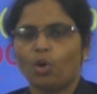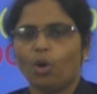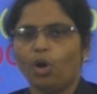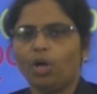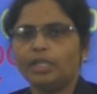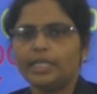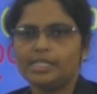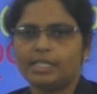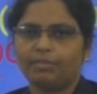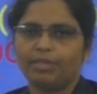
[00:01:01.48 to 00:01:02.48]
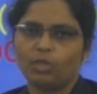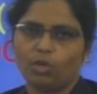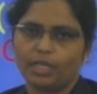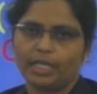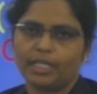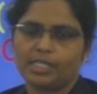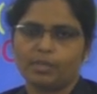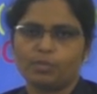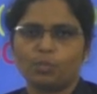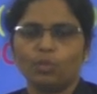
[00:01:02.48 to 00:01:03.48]
all these living
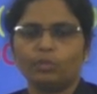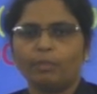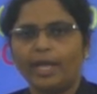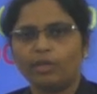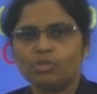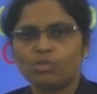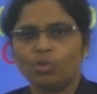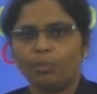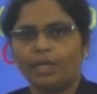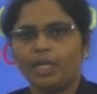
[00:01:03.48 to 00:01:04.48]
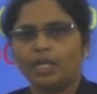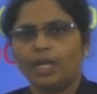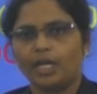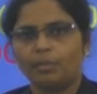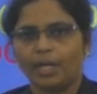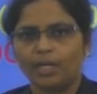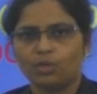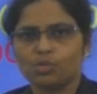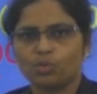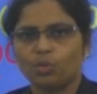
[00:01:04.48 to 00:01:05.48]
organisms, both macroscopic and
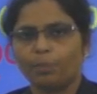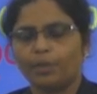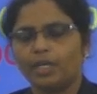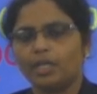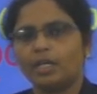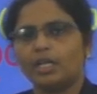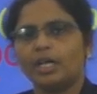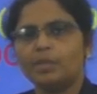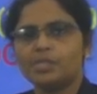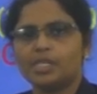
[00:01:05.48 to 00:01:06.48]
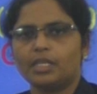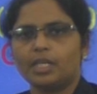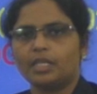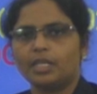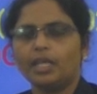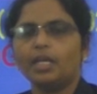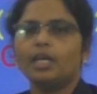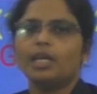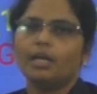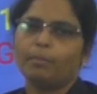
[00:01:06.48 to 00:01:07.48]
microscopic, comes under the
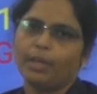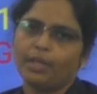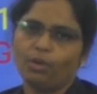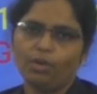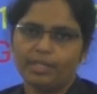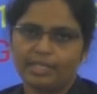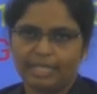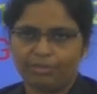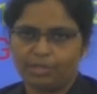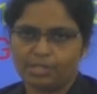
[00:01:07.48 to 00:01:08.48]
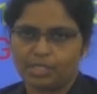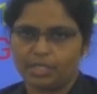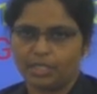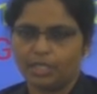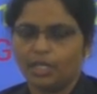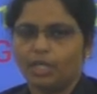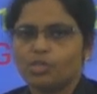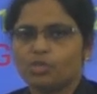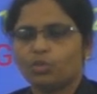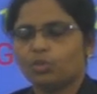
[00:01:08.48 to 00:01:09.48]
biodiversity.
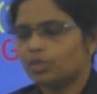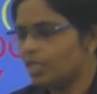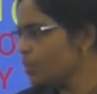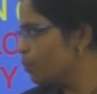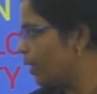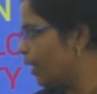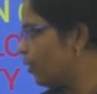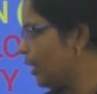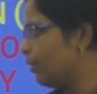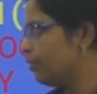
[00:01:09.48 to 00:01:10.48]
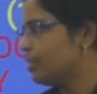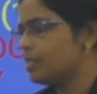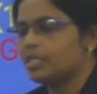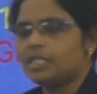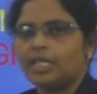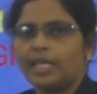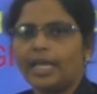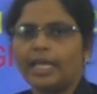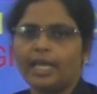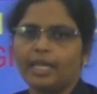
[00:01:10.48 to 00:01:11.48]
So this biodiversity,
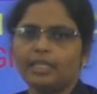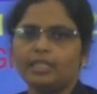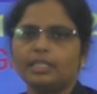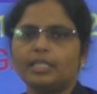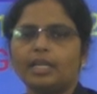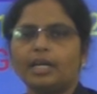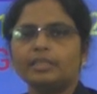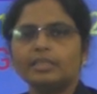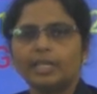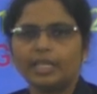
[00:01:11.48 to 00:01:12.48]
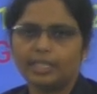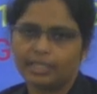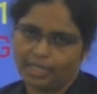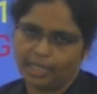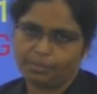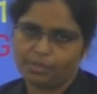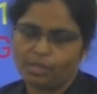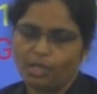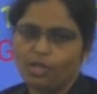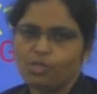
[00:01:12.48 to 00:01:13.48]
again, there are three types.
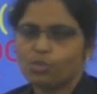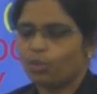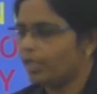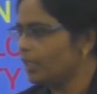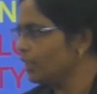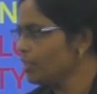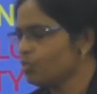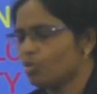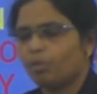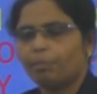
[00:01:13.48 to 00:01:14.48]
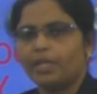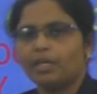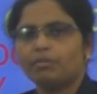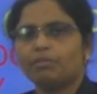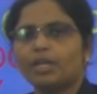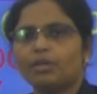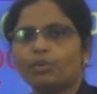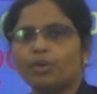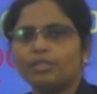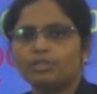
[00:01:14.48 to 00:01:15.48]
So in this topic, we are
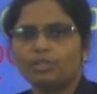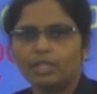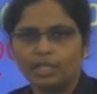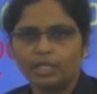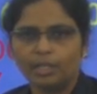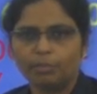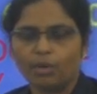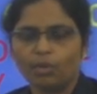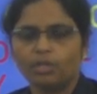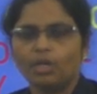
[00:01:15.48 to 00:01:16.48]
going to learn about